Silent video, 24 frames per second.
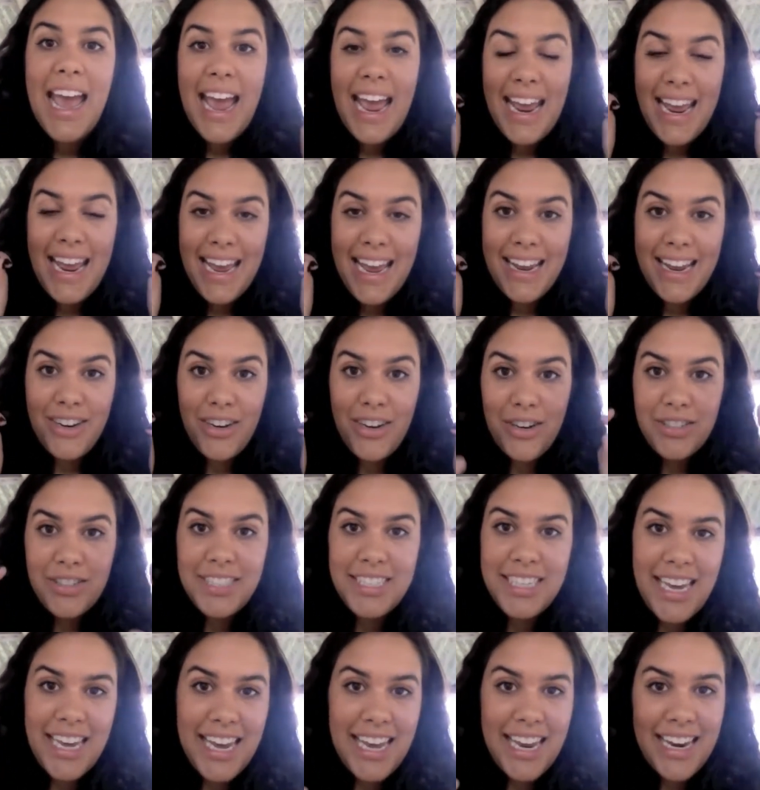and your
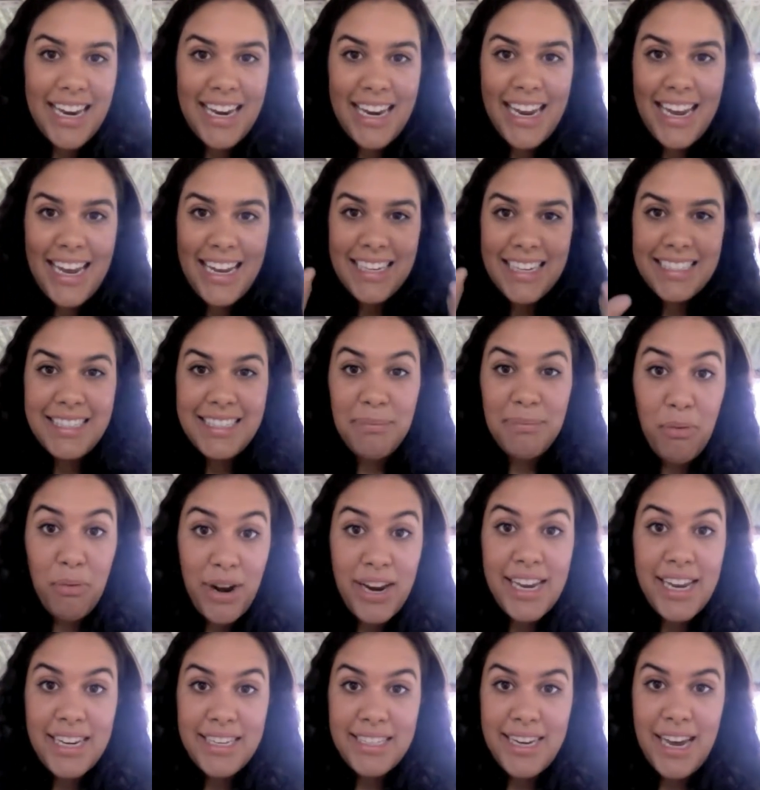skin is
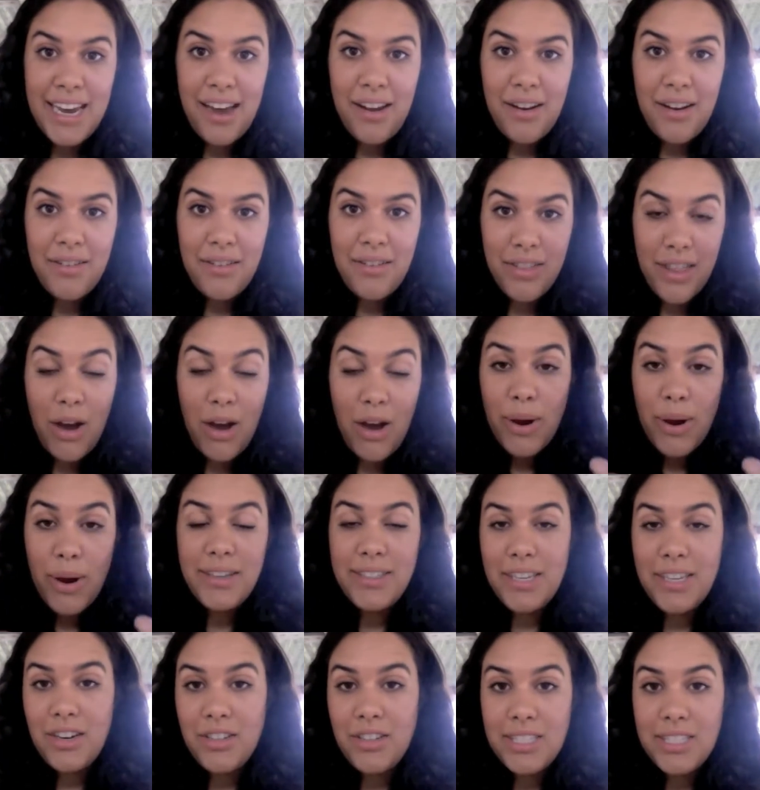breaking down, the
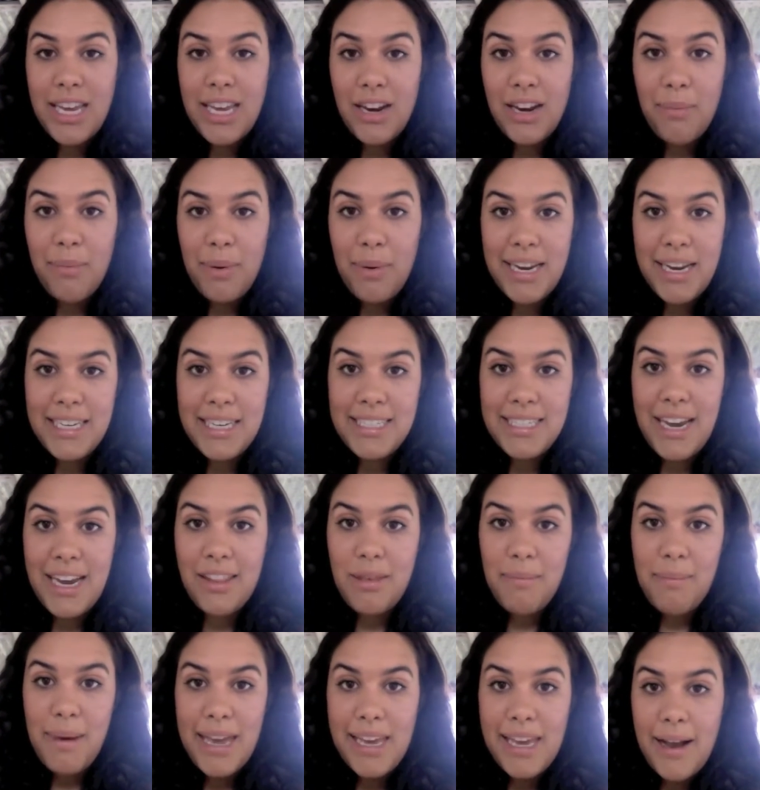oils in your skin are breaking
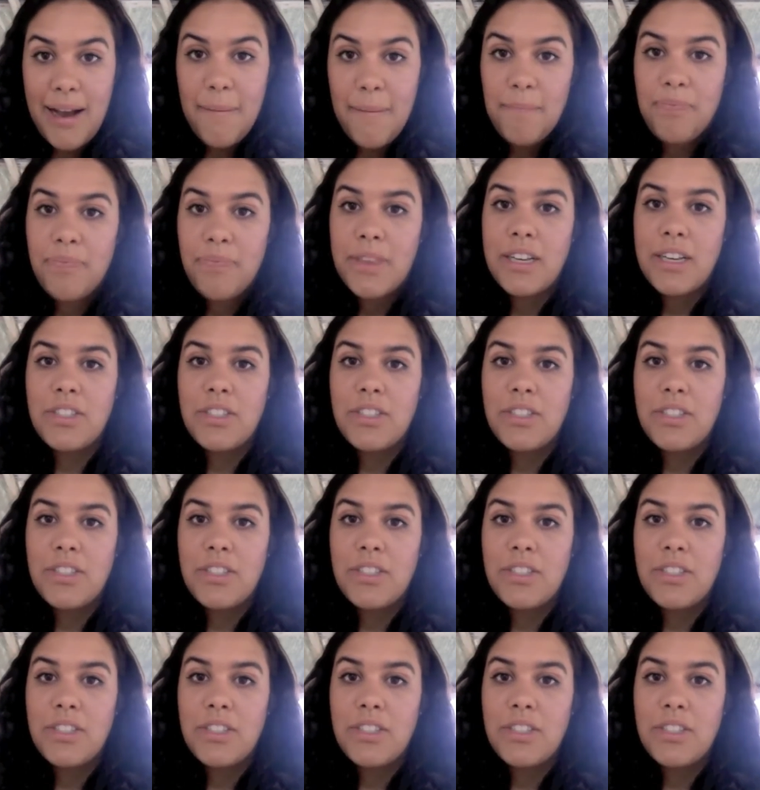down the makeup.